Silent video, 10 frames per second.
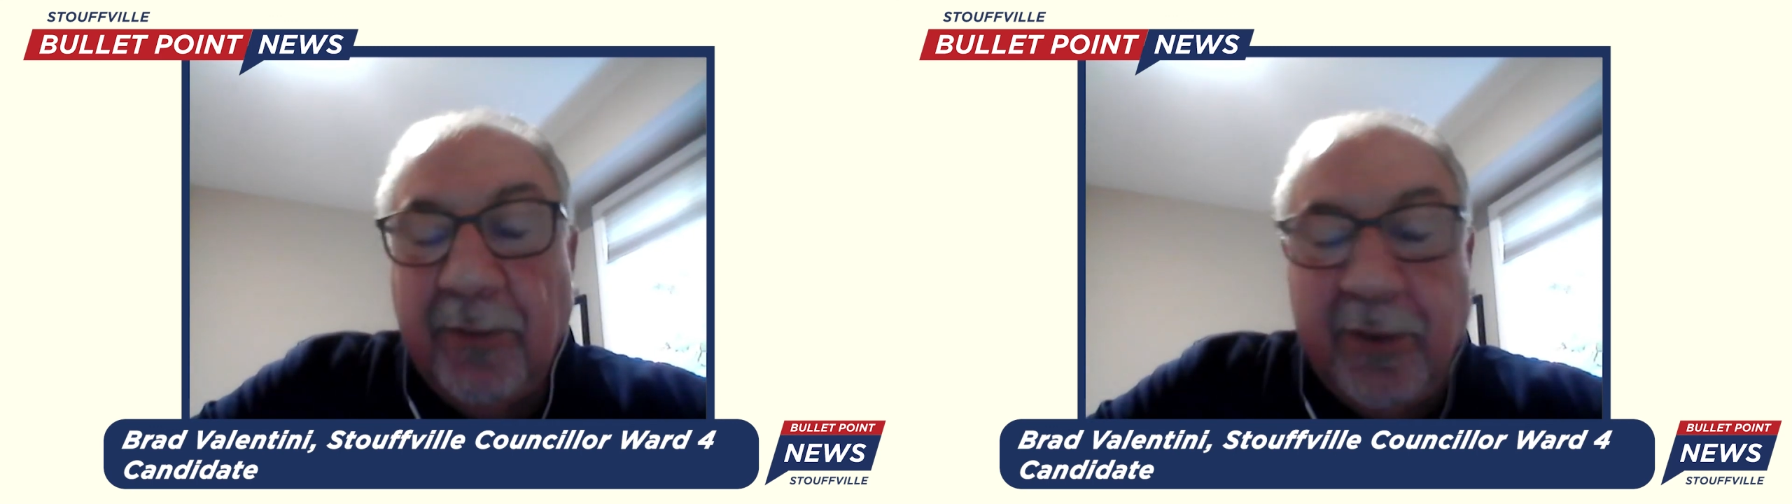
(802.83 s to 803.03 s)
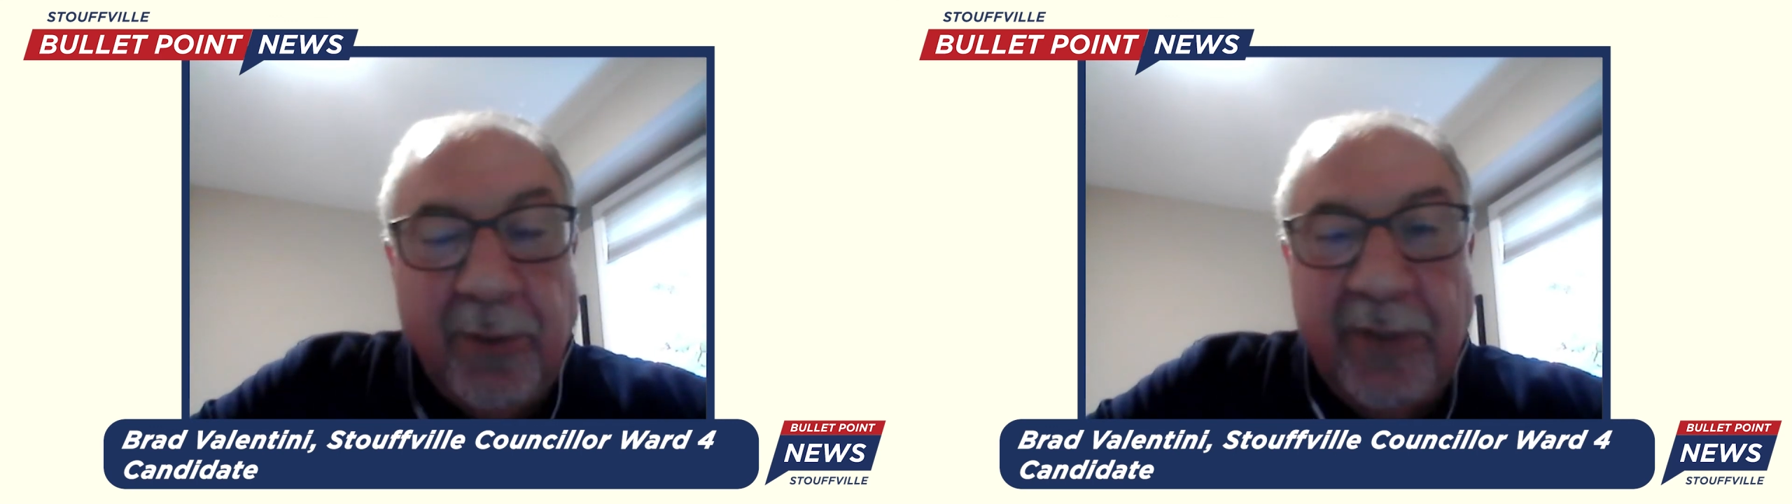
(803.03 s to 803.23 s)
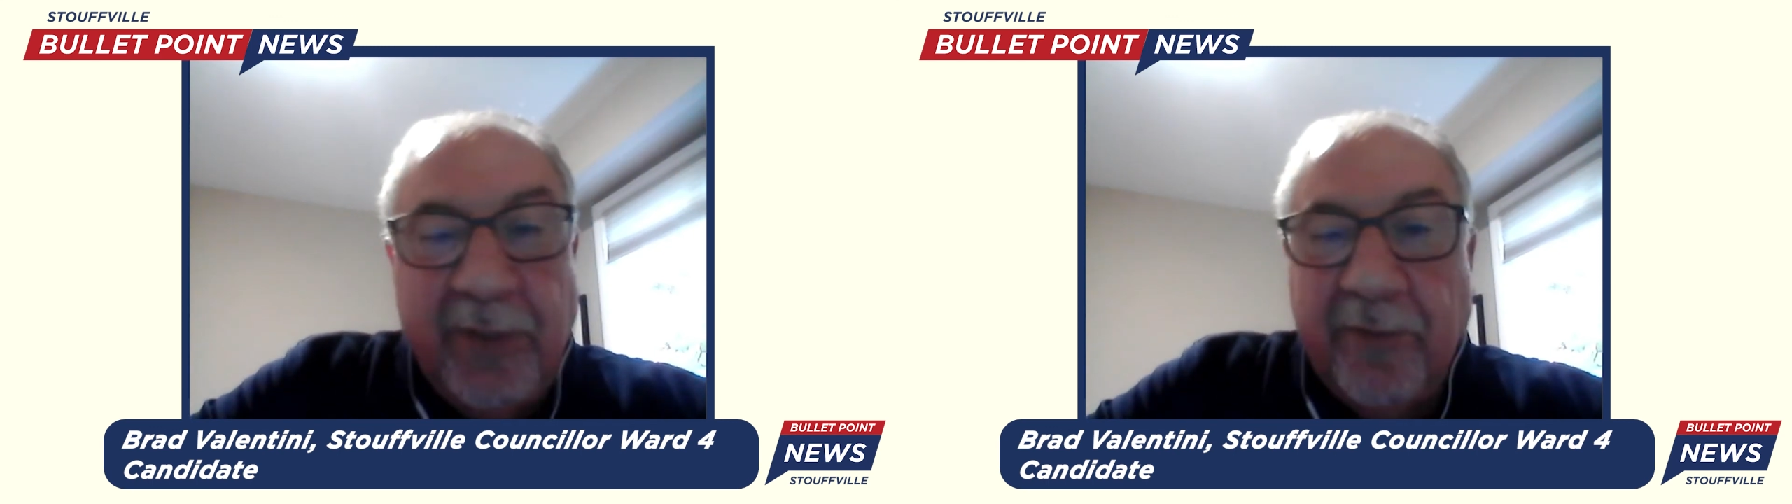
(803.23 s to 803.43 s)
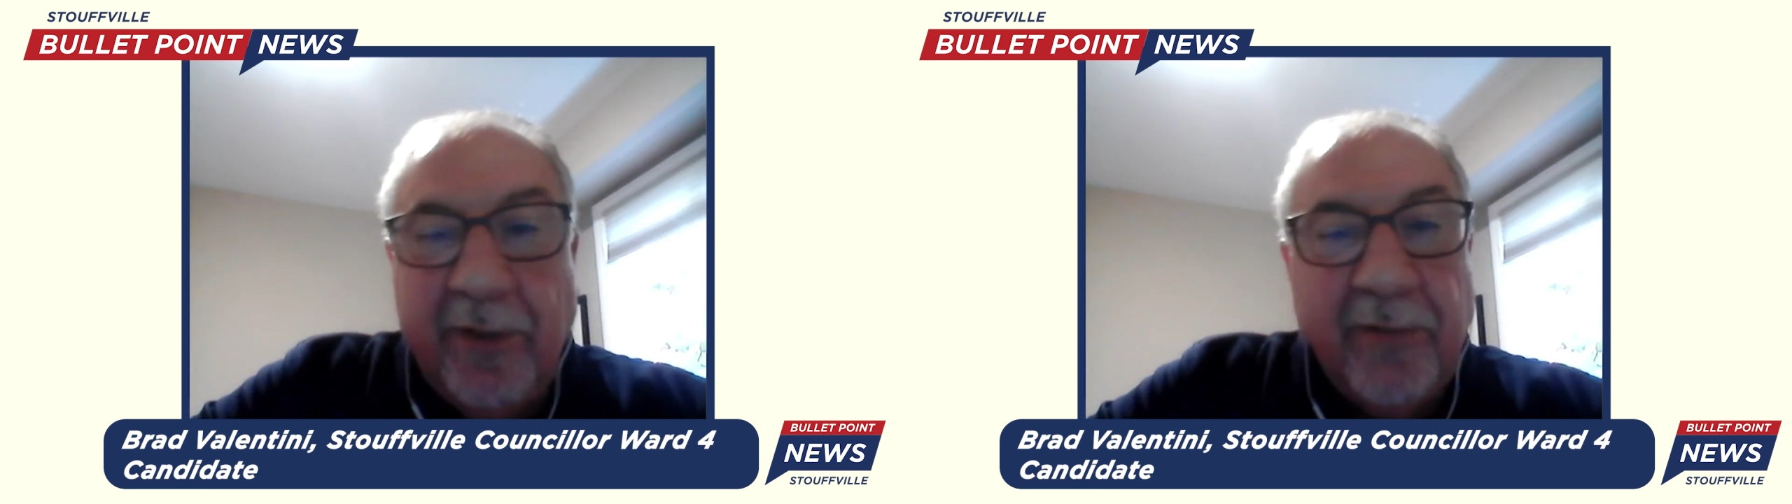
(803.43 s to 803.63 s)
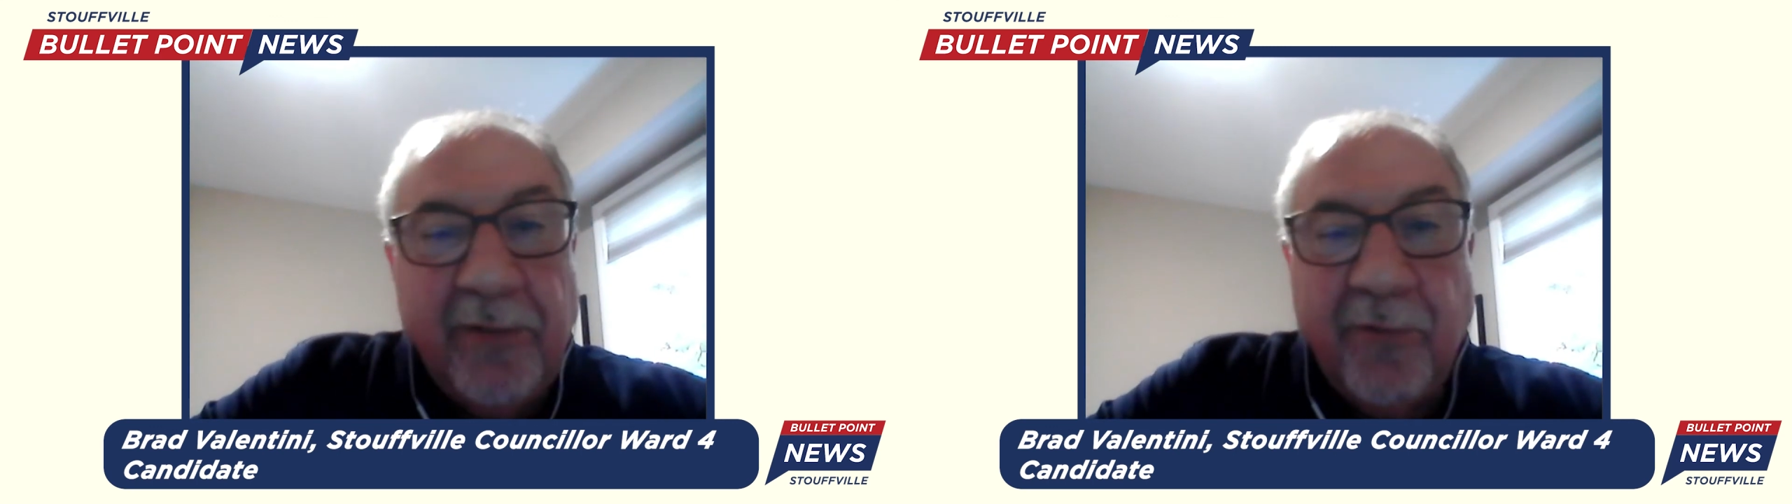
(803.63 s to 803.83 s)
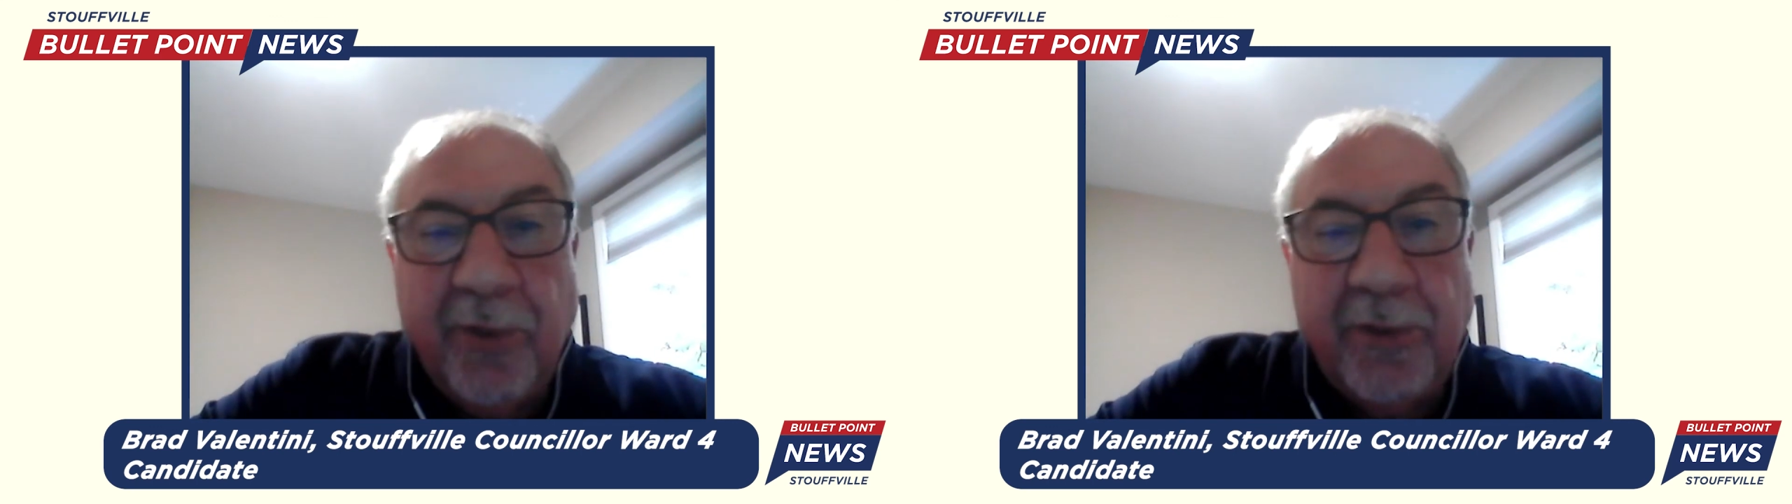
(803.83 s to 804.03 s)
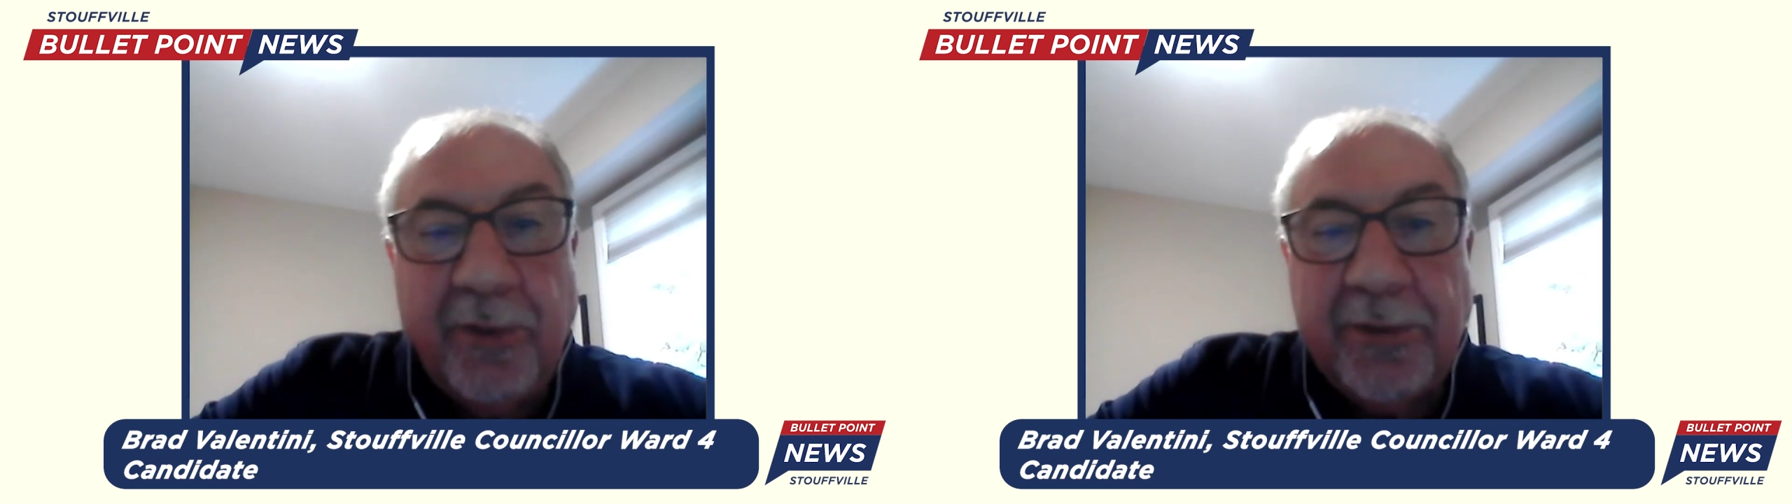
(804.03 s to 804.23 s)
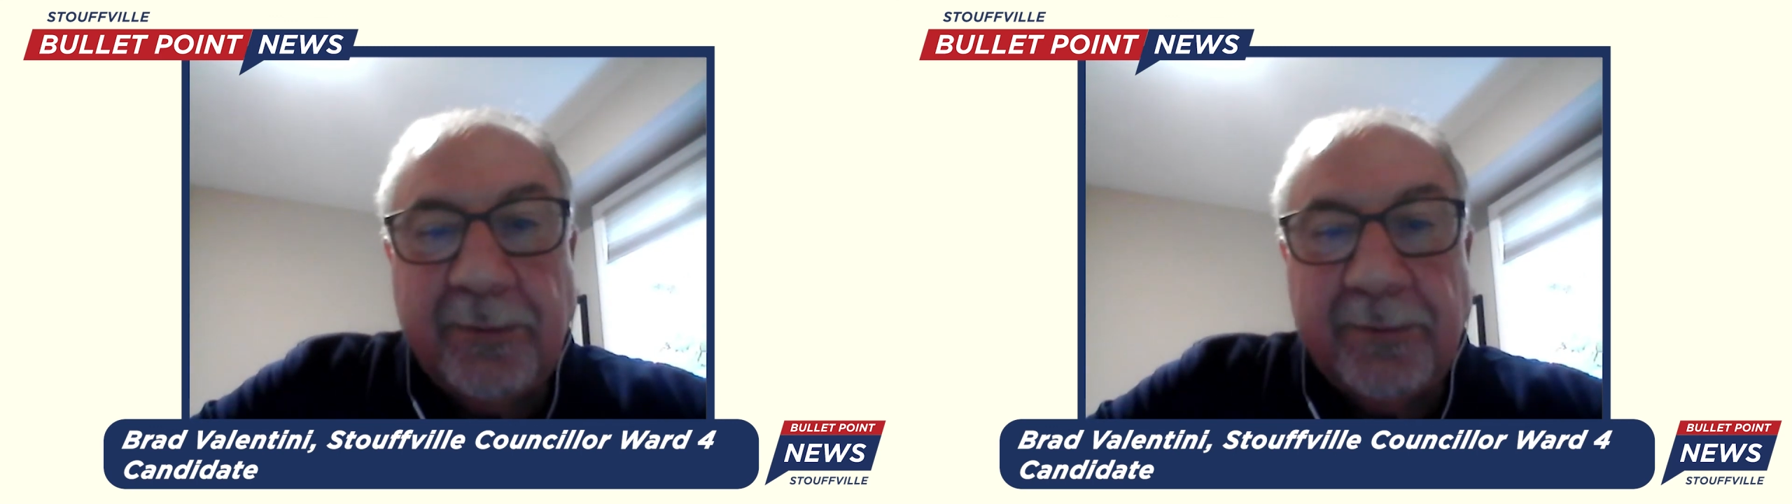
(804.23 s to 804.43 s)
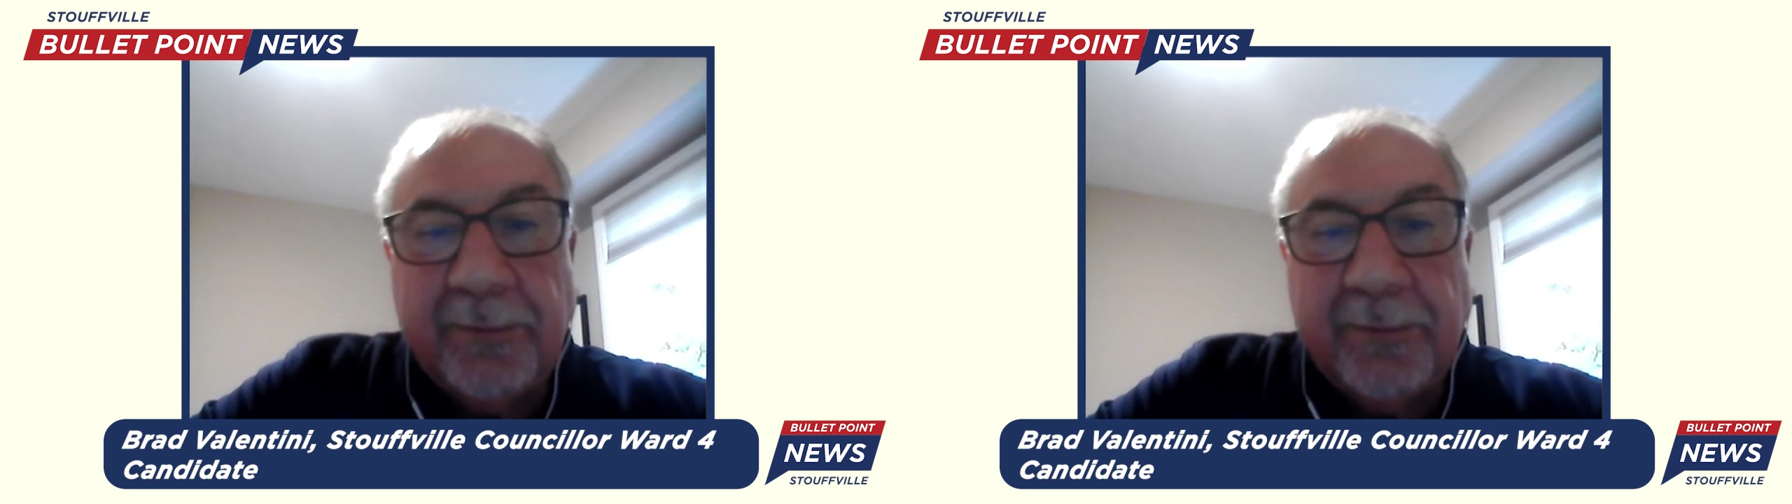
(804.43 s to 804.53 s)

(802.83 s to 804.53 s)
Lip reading: complain for another 4 years.